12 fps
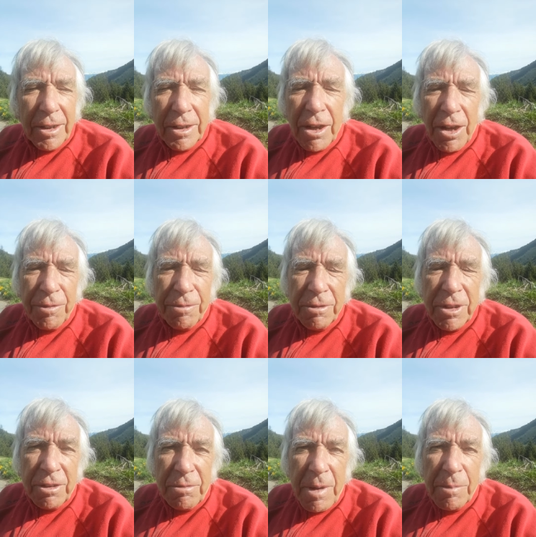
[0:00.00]
I can't
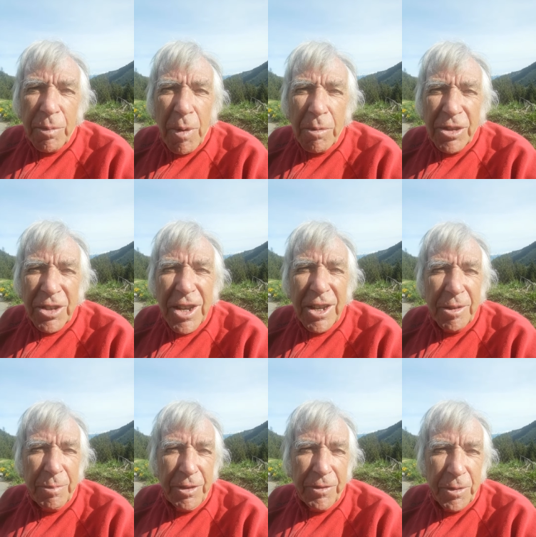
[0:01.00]
really remember what was
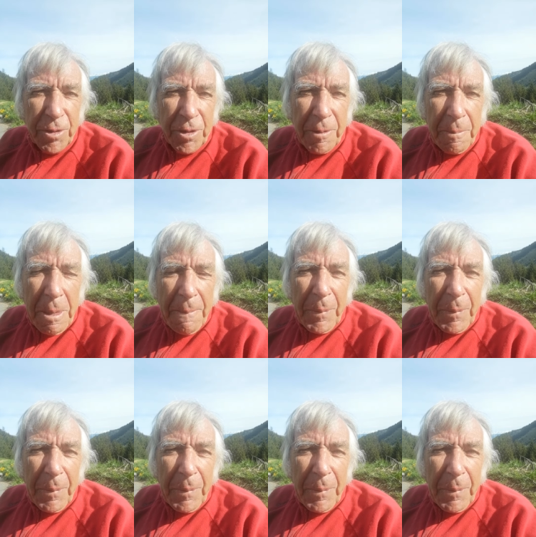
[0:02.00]
there before.